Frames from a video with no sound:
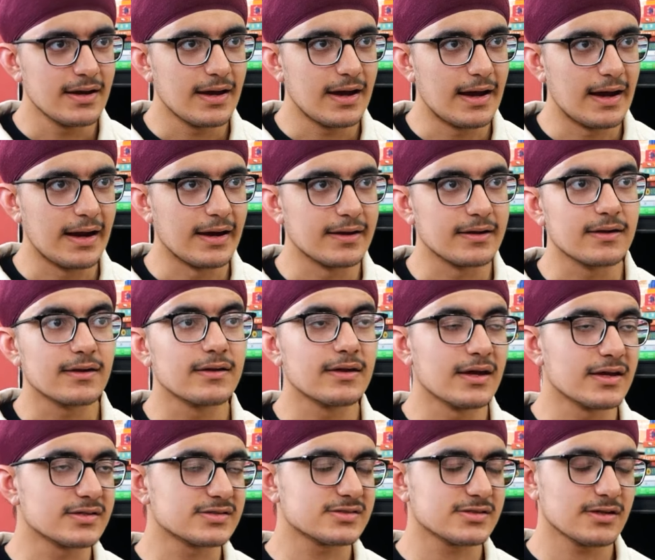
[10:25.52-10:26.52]
And
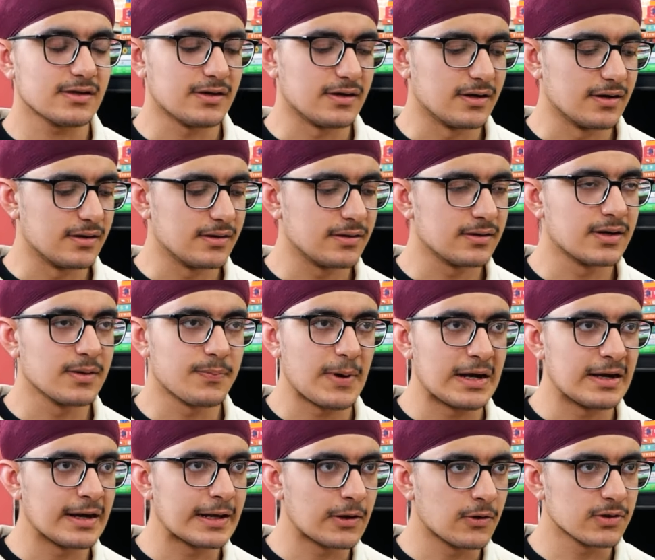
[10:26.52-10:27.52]
yes,
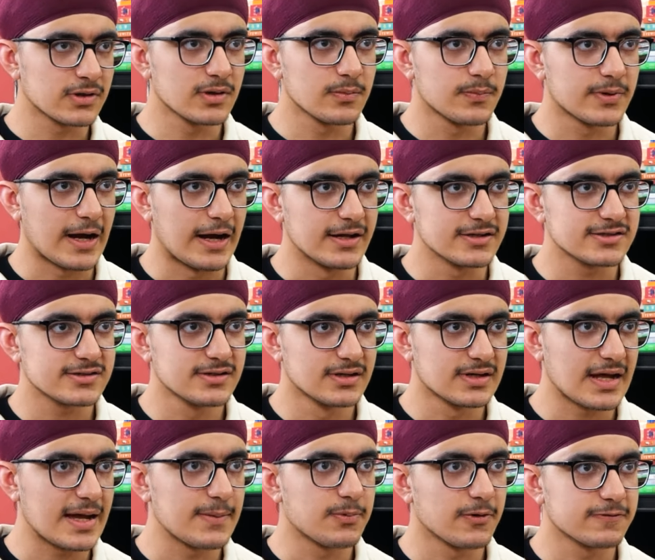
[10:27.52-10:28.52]
depending on the branch, the
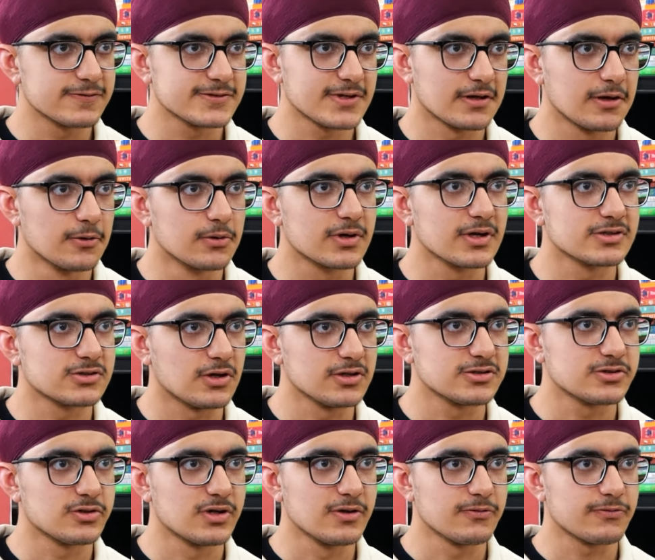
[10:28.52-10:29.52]
type of salute is
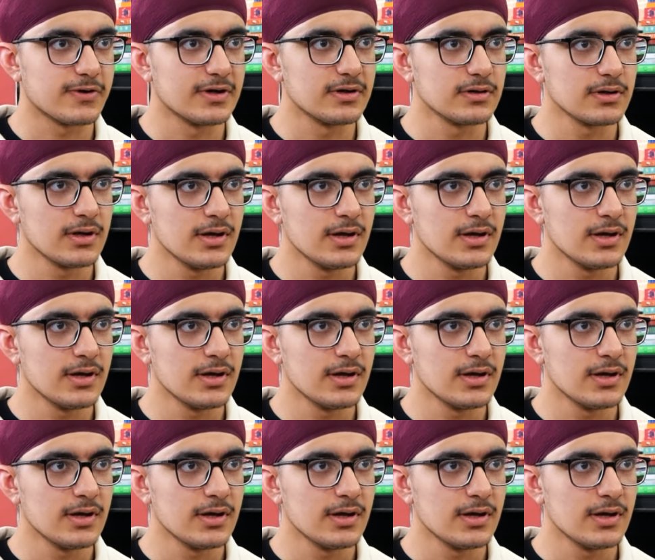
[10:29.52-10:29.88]
also different.